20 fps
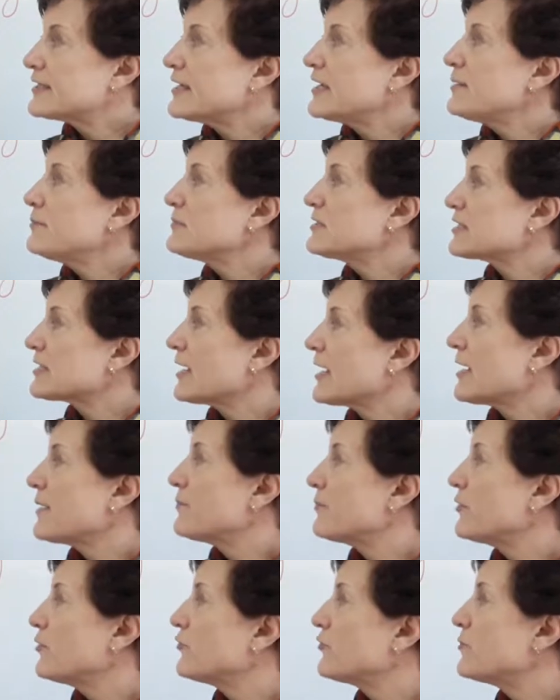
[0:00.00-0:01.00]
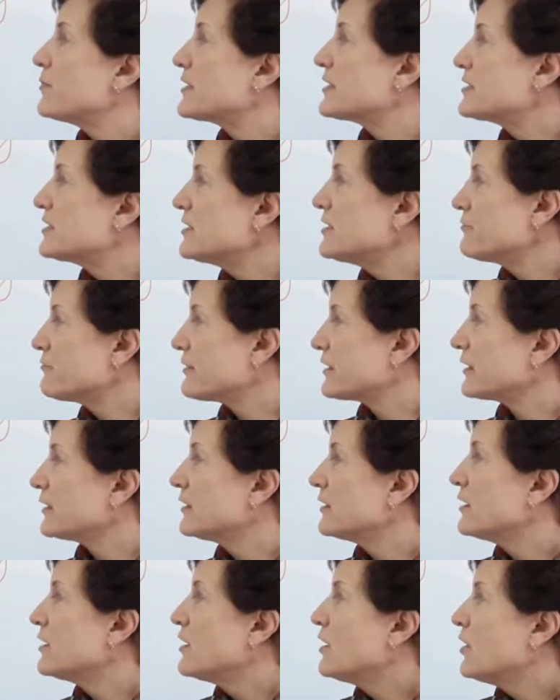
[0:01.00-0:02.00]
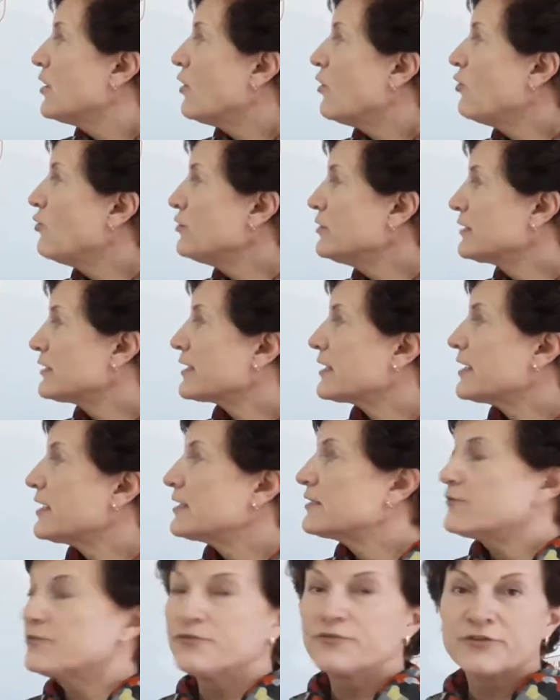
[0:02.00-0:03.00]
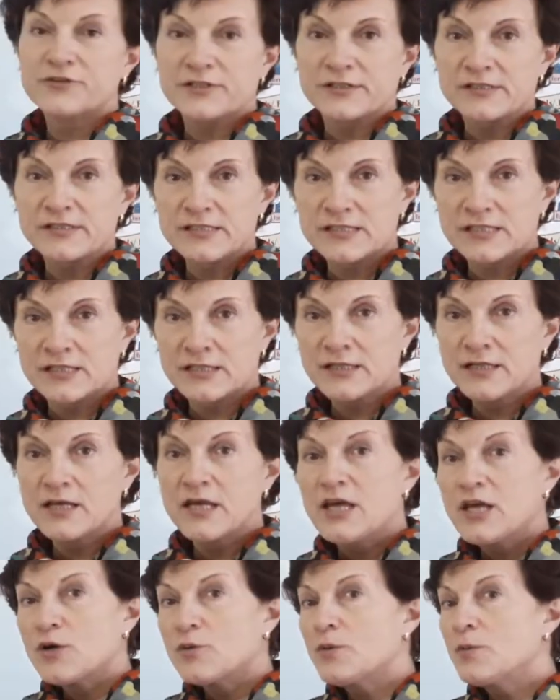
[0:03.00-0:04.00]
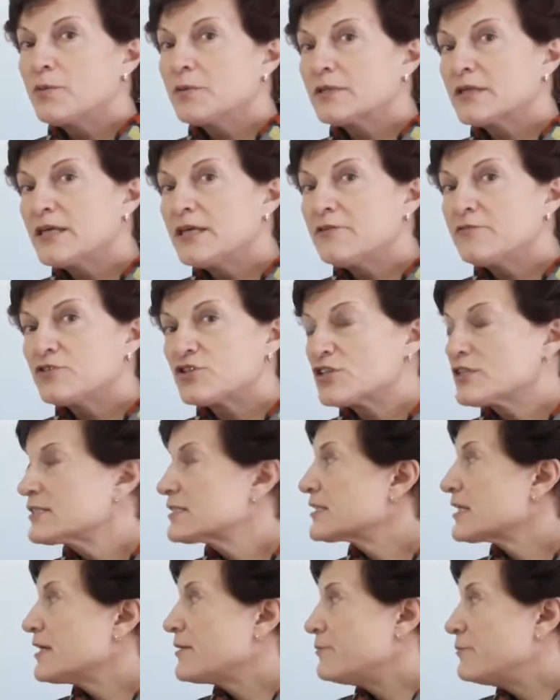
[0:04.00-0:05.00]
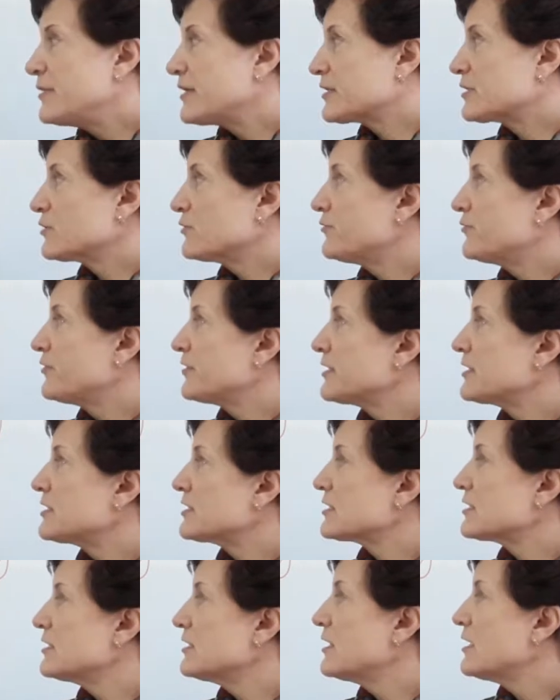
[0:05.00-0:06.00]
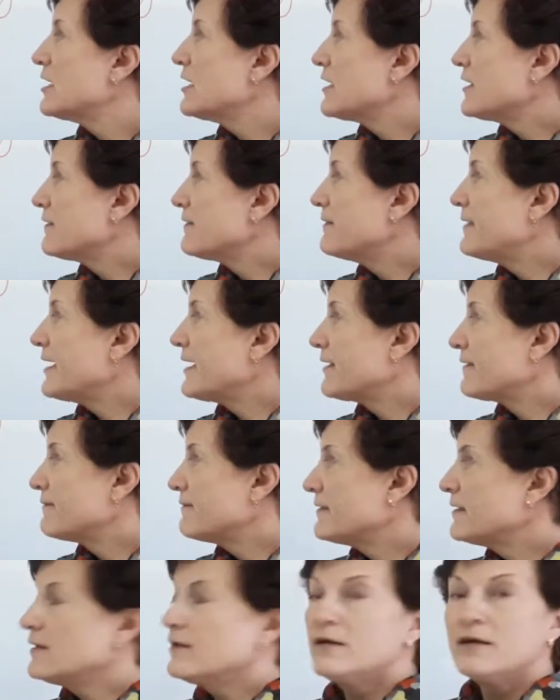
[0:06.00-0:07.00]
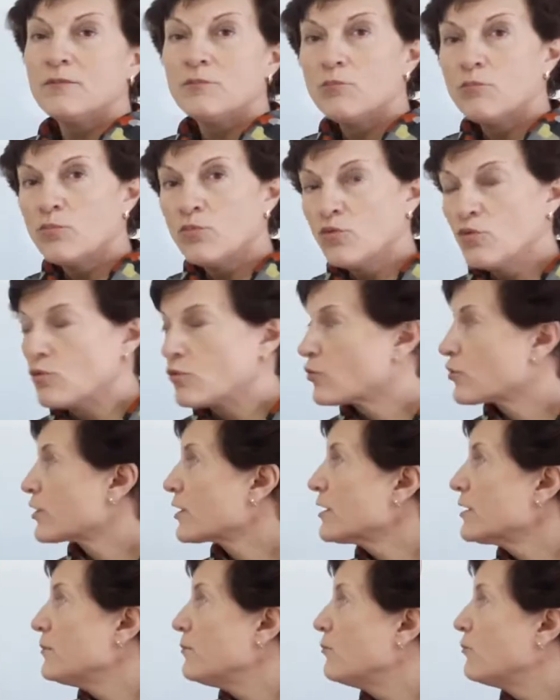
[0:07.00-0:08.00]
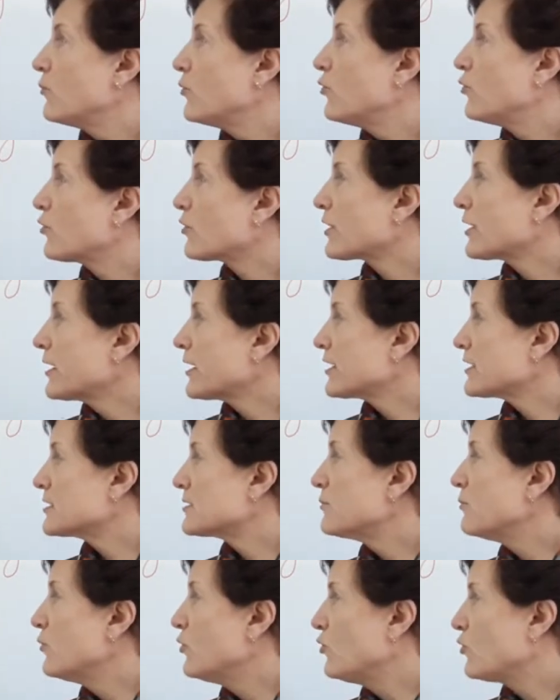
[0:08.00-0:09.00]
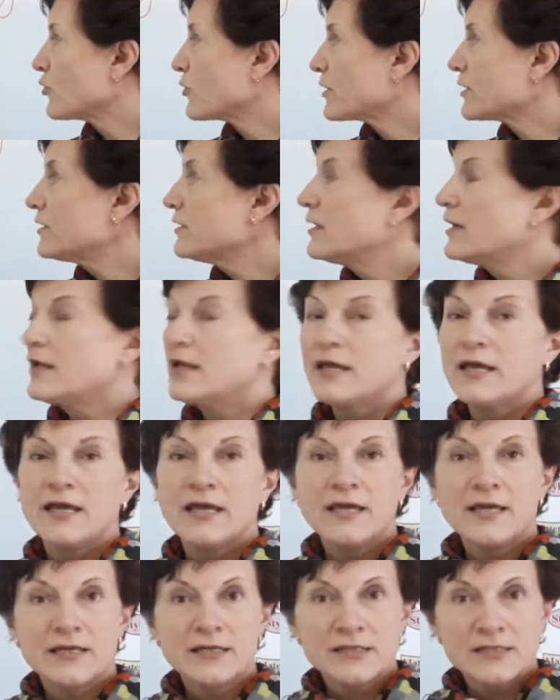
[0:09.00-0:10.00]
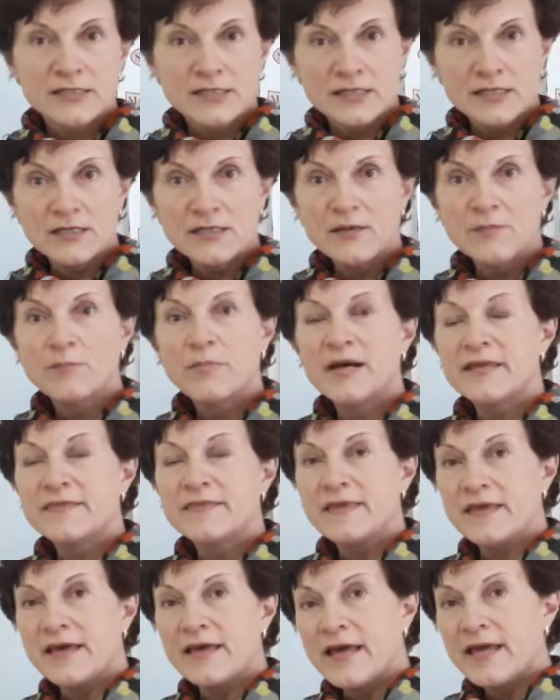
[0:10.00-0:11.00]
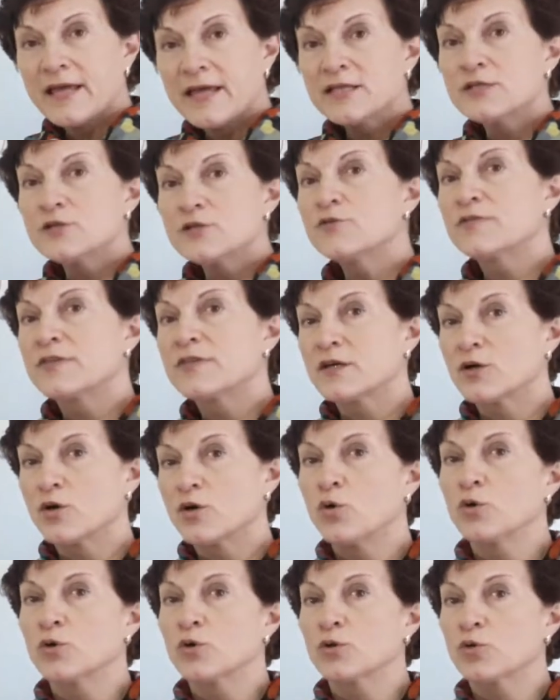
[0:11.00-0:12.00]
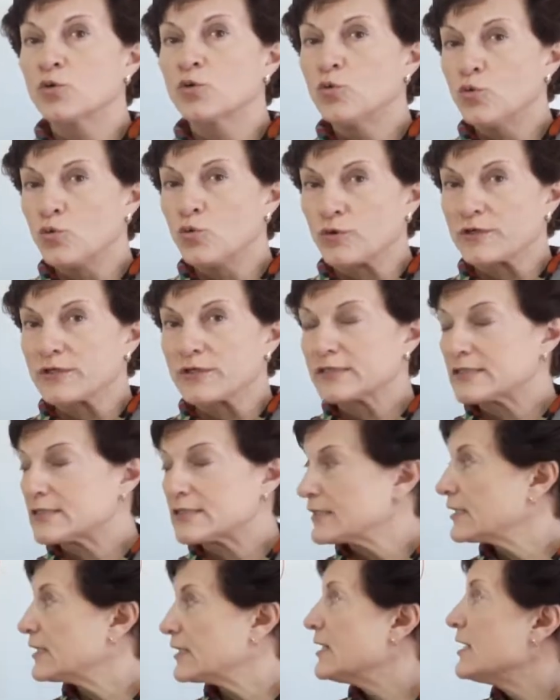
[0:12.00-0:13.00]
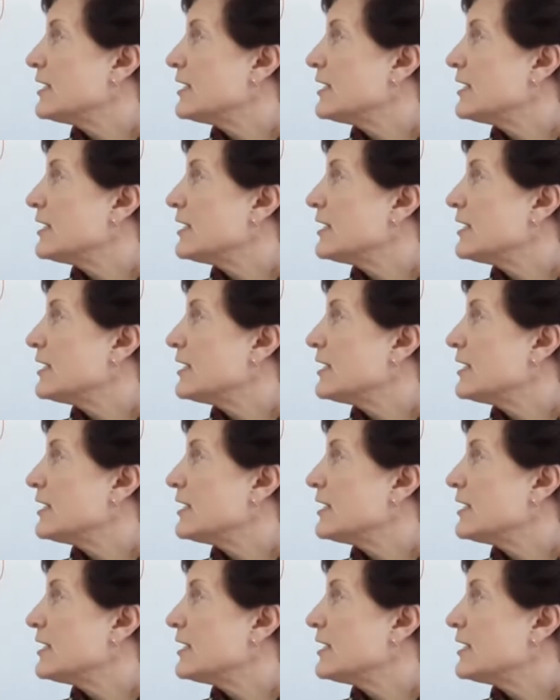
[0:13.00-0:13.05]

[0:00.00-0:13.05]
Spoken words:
same type of material. Only at first we will give just a bit of it, then more and more, and by the end of the whole course